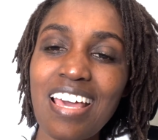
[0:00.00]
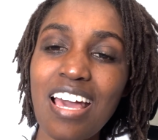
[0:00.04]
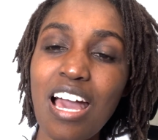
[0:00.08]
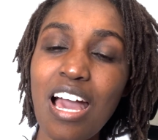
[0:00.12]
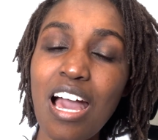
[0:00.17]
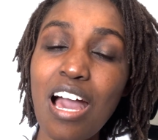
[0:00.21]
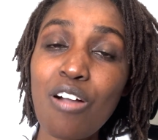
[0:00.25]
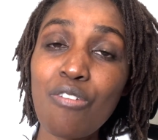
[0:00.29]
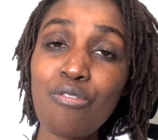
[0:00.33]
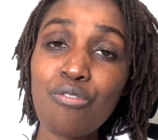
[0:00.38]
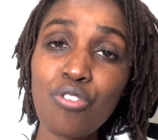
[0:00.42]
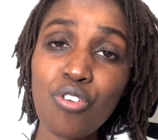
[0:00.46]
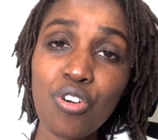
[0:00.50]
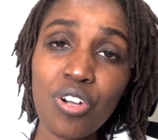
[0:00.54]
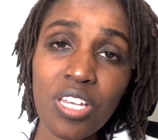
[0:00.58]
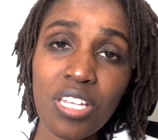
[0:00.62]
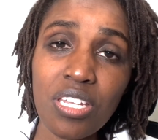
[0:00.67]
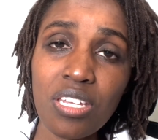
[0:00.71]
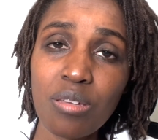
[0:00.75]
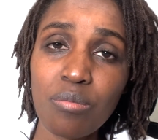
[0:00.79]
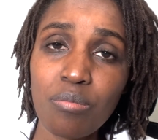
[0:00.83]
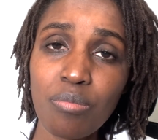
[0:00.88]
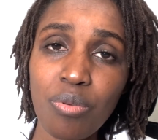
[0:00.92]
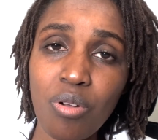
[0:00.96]

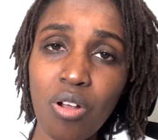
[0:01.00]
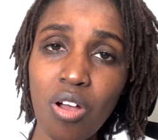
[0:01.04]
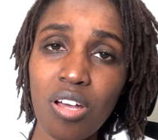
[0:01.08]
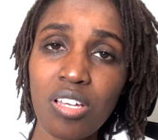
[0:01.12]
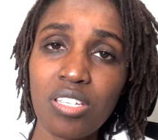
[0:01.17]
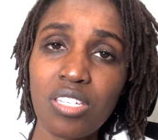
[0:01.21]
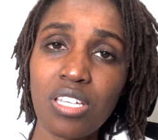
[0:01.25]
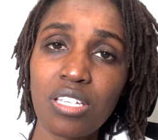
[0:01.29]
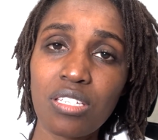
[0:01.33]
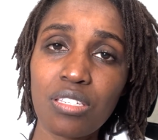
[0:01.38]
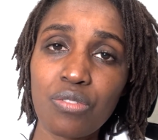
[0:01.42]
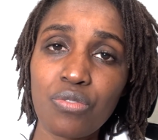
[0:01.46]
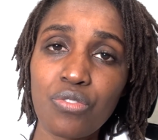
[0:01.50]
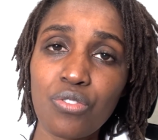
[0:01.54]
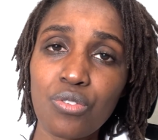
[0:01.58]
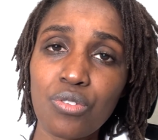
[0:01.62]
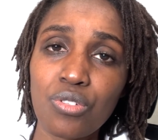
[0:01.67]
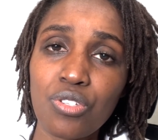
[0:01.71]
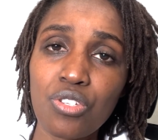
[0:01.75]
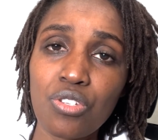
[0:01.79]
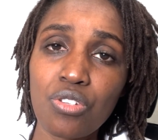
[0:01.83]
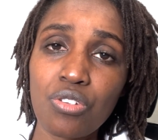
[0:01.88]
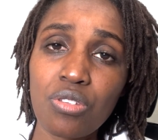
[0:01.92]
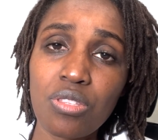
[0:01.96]
Avoiding processed
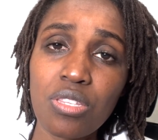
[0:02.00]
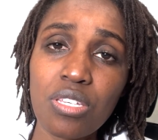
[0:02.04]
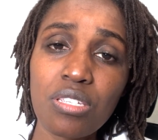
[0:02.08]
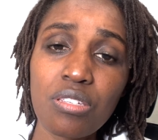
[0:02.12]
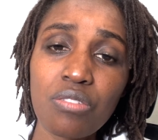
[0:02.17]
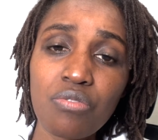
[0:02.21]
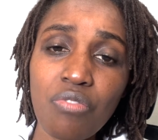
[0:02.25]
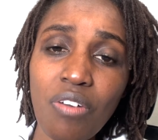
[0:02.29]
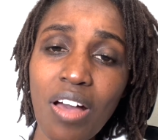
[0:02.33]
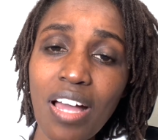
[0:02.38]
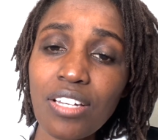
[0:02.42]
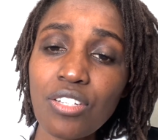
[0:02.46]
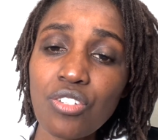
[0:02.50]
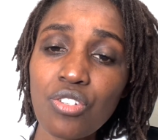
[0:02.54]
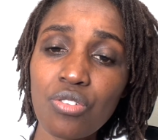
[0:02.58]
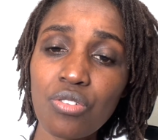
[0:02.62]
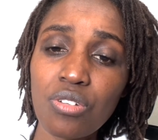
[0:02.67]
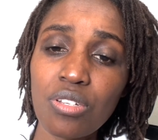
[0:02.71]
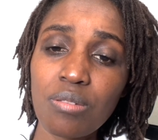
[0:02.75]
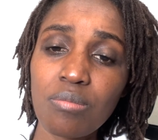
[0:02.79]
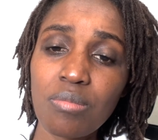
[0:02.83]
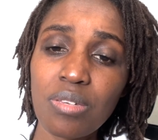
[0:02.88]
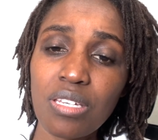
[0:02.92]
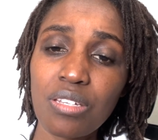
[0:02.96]
foods, these
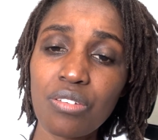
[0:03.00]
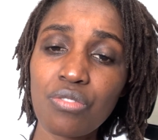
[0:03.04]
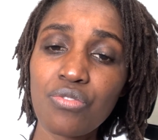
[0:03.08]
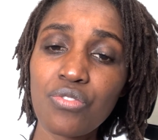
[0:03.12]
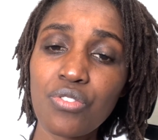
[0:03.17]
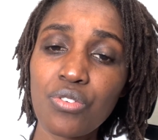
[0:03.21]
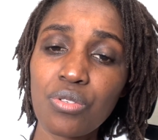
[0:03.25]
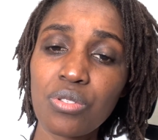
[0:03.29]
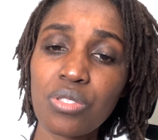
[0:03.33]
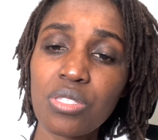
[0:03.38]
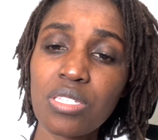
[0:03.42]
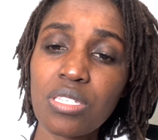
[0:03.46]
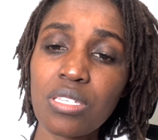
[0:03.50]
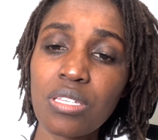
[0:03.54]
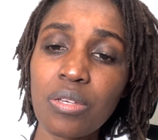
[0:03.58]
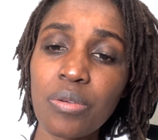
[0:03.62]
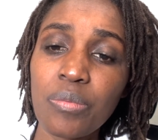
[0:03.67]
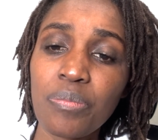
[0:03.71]
factory-made foods